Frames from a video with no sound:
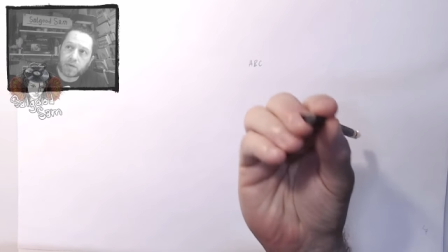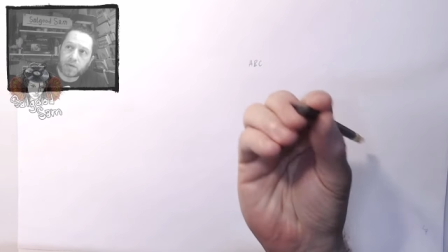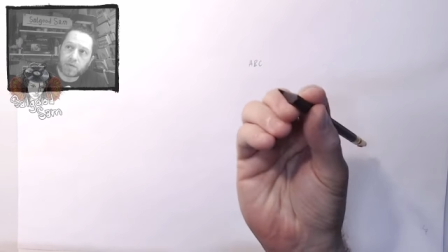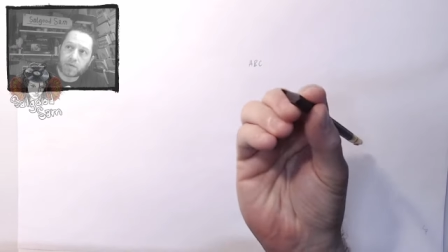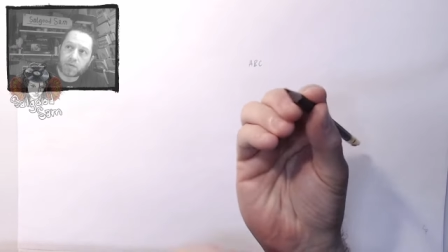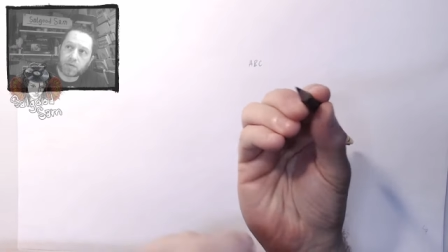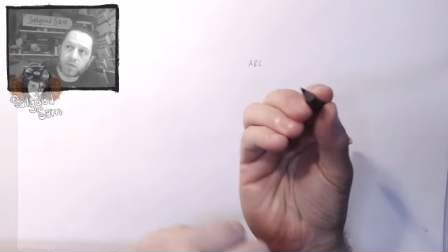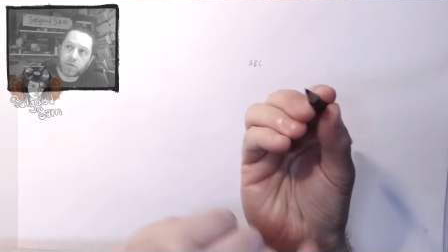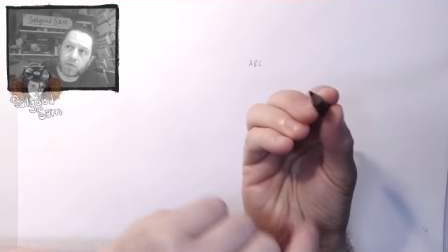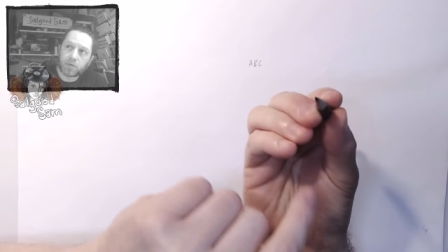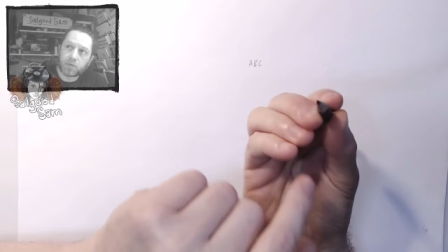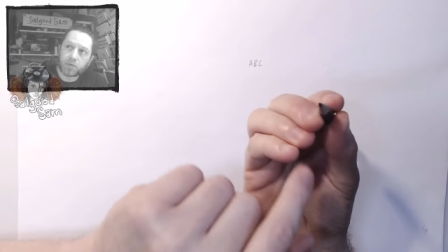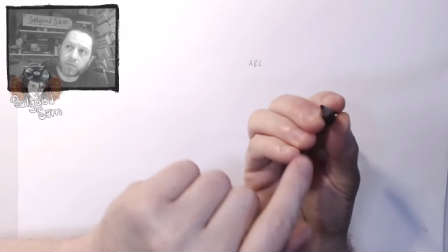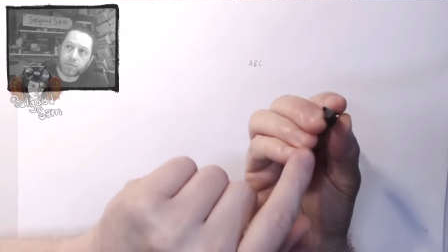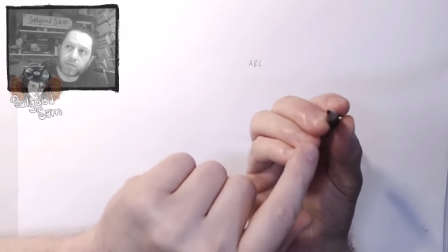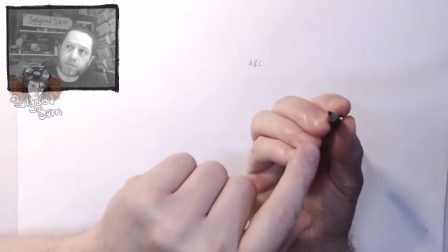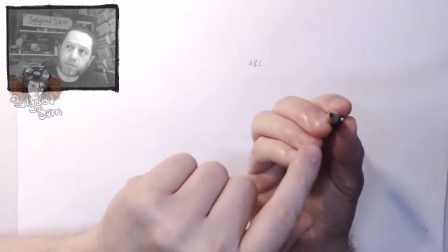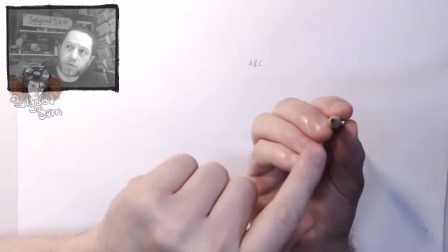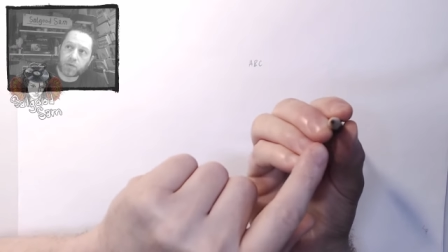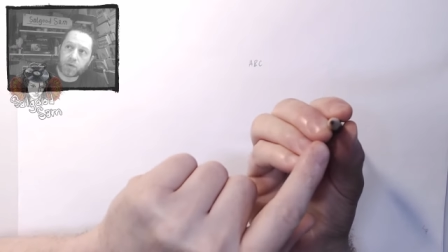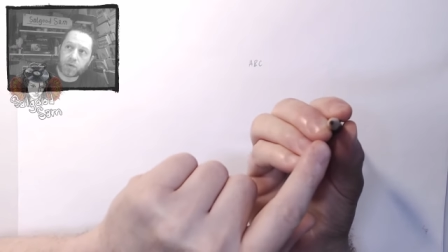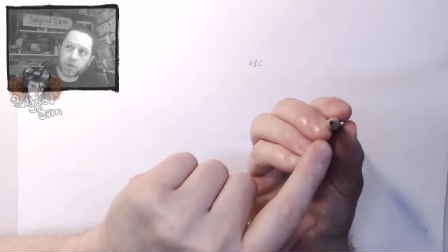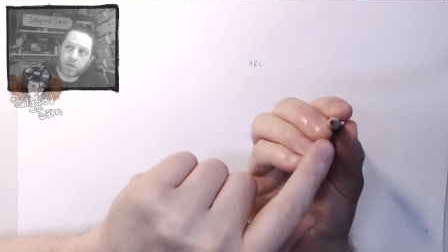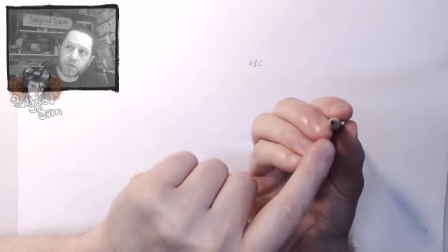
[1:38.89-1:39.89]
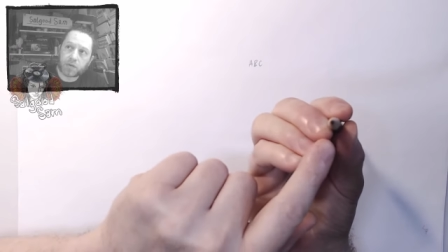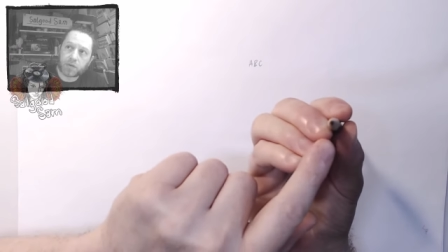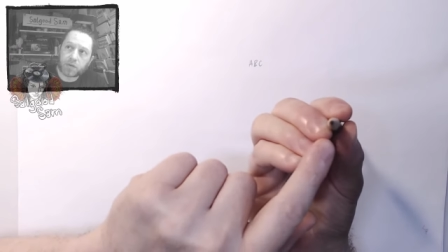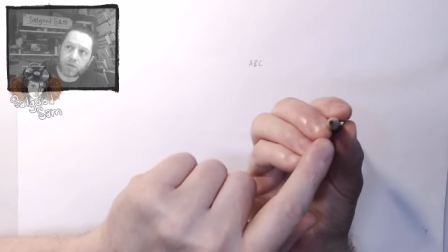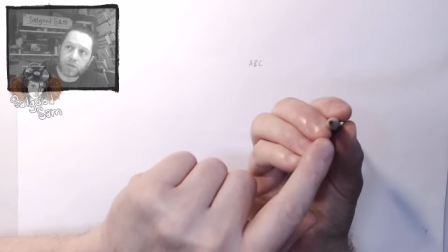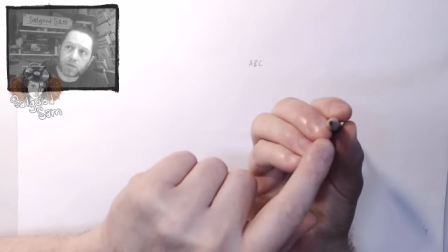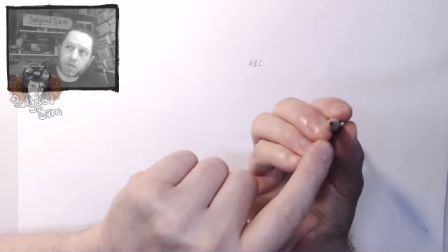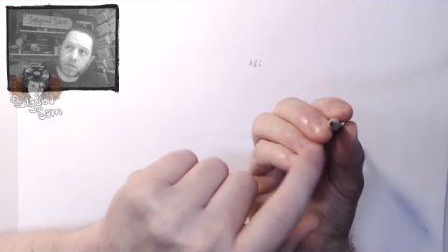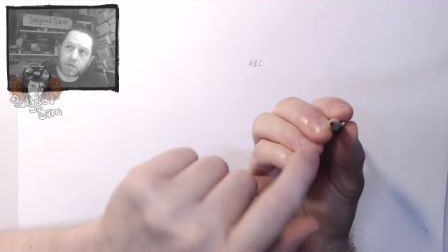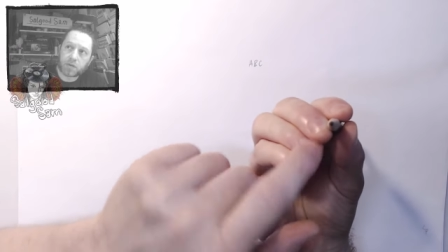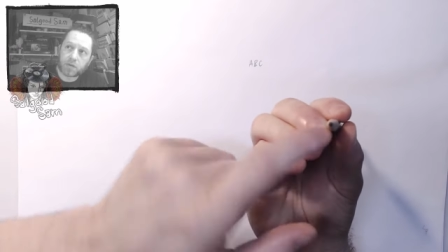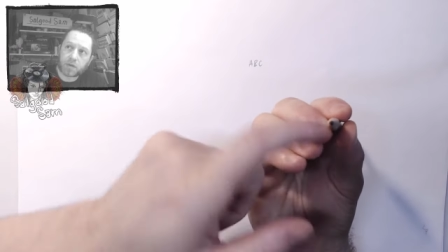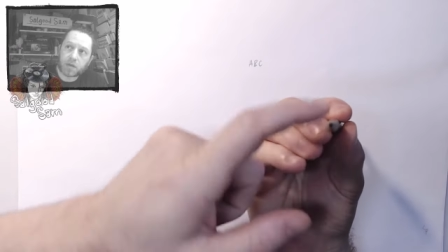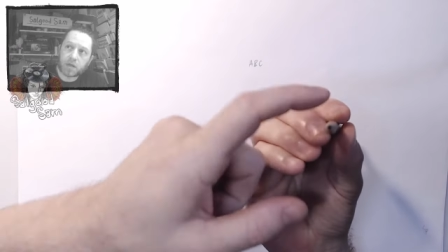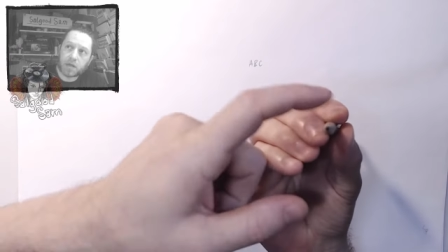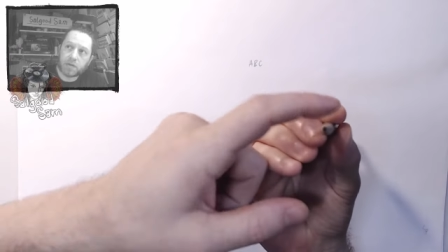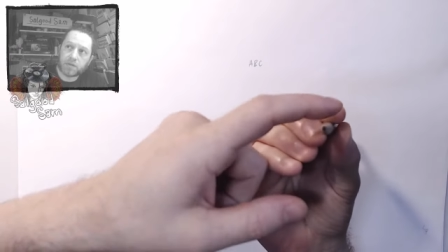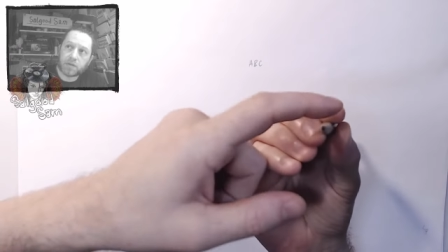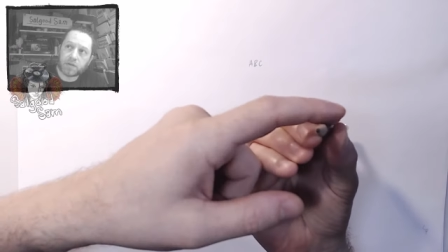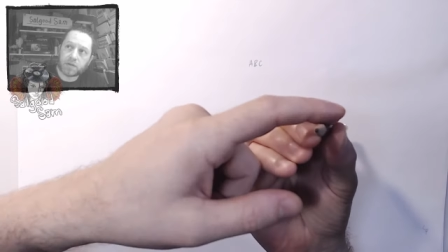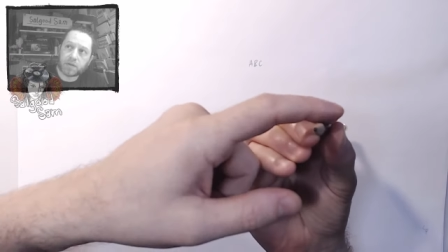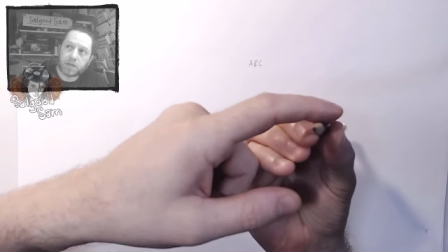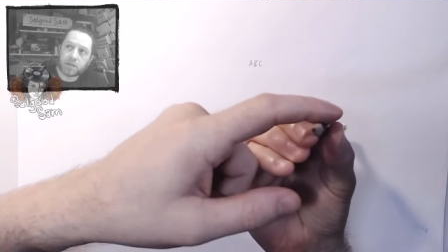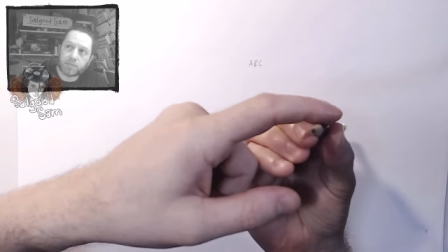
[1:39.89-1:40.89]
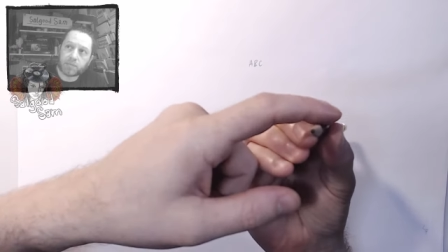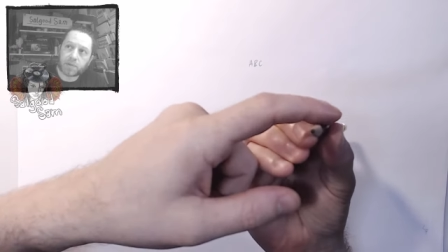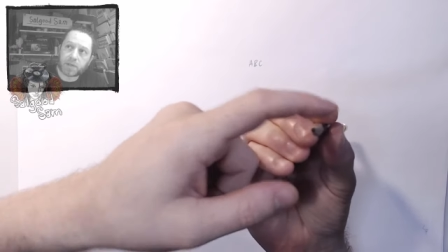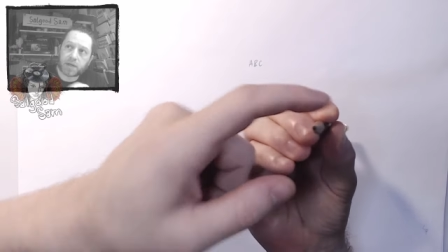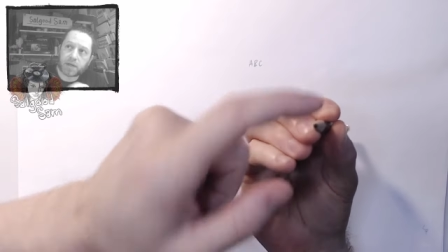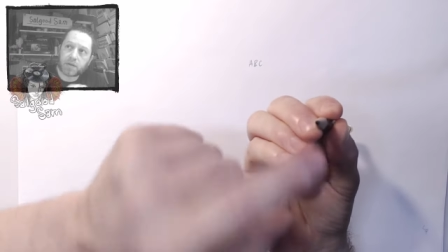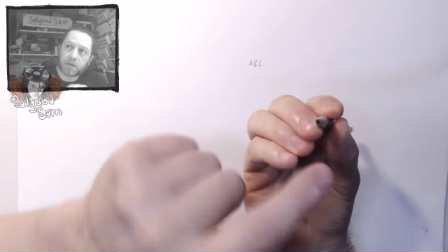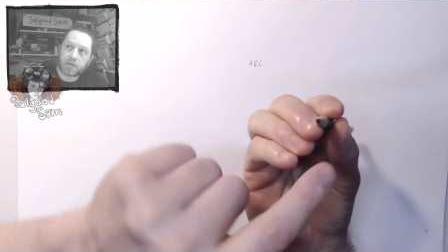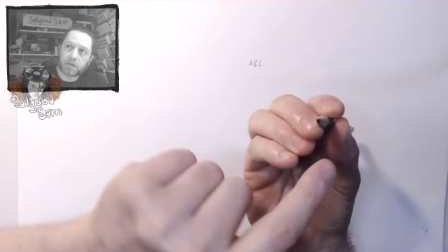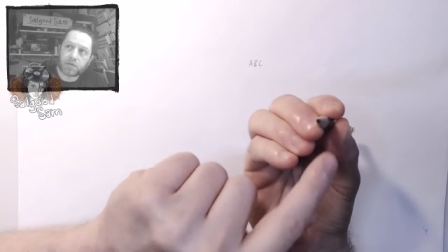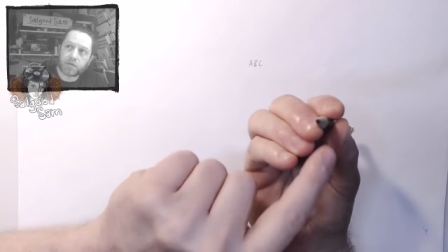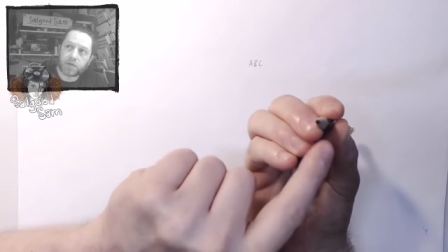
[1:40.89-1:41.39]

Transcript: So notice it's evenly placed,